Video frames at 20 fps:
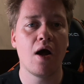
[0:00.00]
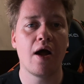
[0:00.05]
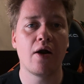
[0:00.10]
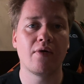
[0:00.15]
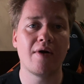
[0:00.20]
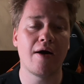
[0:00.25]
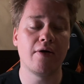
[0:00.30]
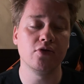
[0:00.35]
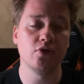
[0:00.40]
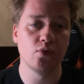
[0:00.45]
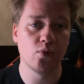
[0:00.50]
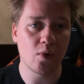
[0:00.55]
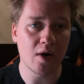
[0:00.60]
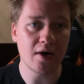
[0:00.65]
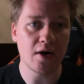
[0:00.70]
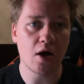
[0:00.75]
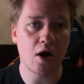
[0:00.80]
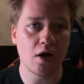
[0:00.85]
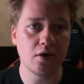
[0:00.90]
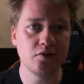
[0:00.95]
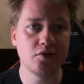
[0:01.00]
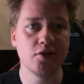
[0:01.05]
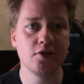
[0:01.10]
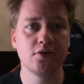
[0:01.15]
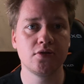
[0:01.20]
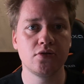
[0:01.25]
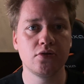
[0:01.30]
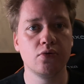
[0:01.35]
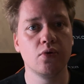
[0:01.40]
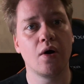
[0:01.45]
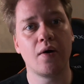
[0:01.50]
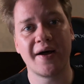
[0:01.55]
around 100 to